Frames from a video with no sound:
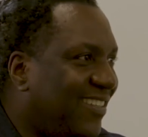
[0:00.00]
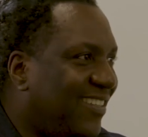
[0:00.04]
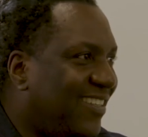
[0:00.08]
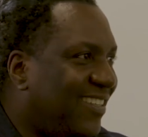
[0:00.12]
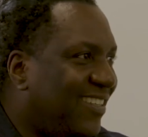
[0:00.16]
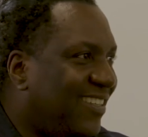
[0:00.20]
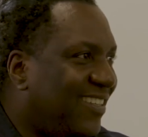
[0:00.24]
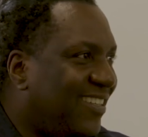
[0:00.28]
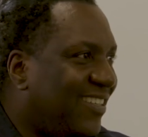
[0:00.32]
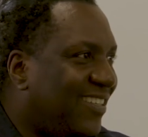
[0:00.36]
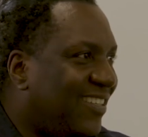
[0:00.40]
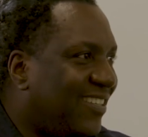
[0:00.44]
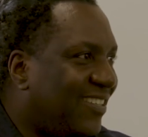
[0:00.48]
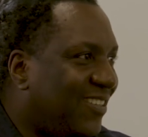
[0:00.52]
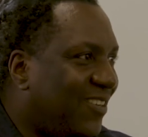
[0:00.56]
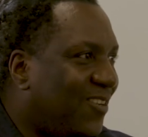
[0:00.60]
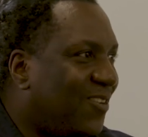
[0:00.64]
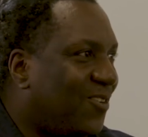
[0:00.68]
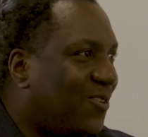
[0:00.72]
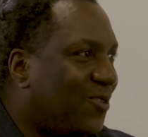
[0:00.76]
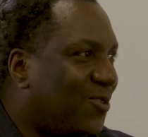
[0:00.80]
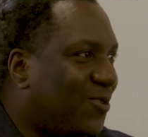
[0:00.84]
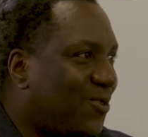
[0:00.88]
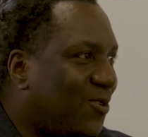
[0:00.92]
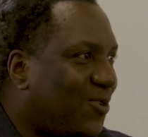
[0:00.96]
Mm-hmm. You
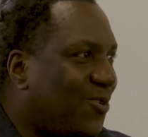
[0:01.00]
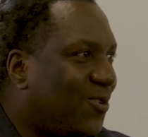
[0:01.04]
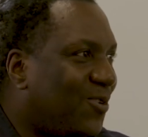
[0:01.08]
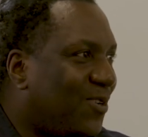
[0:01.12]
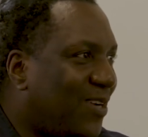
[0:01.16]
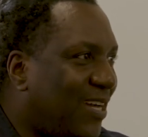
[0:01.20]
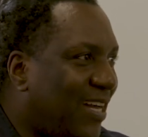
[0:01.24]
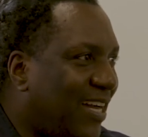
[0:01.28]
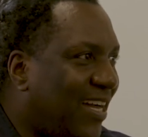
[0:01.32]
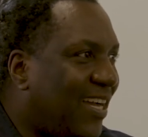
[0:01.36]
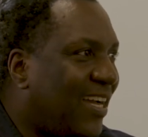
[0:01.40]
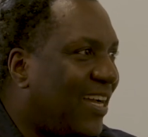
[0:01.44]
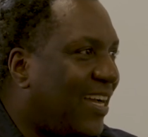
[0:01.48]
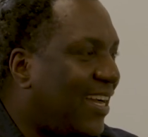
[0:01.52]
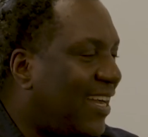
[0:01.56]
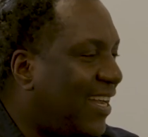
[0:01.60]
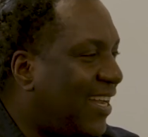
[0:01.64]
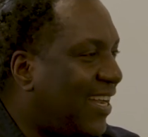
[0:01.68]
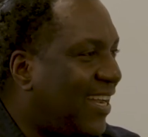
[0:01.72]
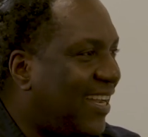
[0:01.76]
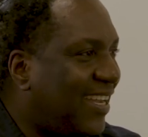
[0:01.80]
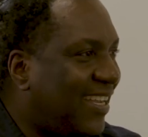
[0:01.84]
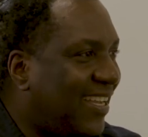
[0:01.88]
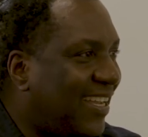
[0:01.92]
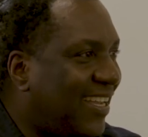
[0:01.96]
know, so
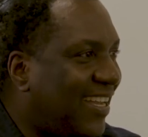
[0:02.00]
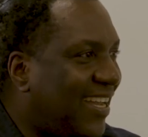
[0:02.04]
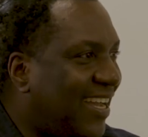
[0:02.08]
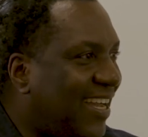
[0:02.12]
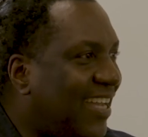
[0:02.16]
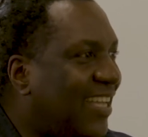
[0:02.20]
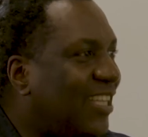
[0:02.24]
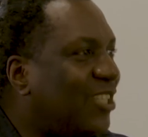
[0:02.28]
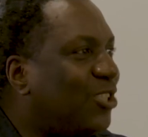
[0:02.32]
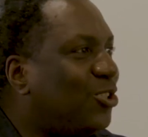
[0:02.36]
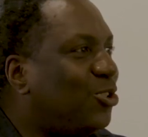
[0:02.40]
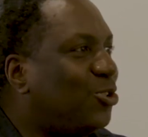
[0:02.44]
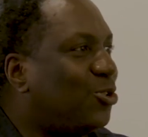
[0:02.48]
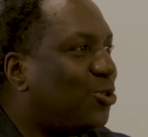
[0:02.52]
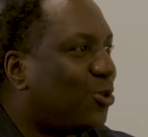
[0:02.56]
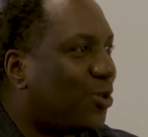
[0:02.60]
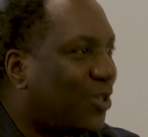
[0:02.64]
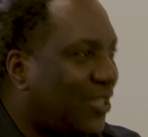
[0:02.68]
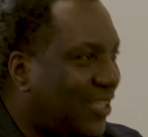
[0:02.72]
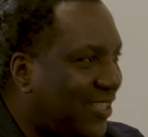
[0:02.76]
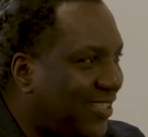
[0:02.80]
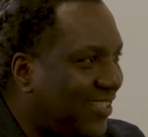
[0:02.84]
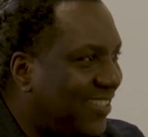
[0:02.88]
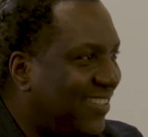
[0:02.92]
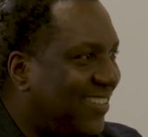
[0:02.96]
I
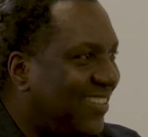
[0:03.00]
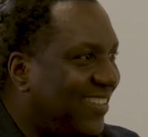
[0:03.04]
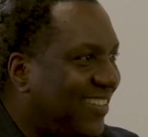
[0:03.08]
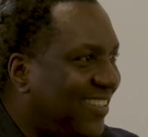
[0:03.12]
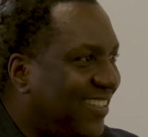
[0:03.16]
enjoyed